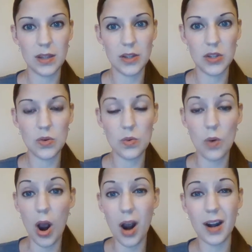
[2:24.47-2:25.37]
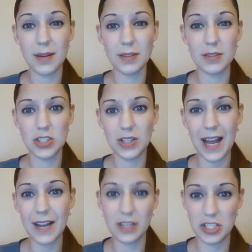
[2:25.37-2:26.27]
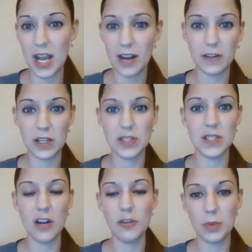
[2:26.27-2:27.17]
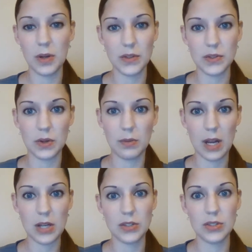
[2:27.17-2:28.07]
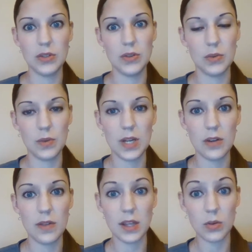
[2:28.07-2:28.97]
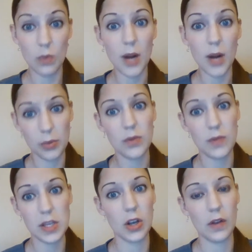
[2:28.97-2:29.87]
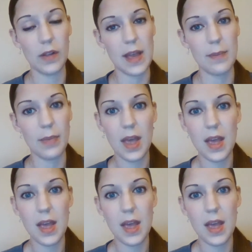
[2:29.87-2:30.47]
you are kind of a check for yourself, but also a reminder to your reader that you are proving your claim.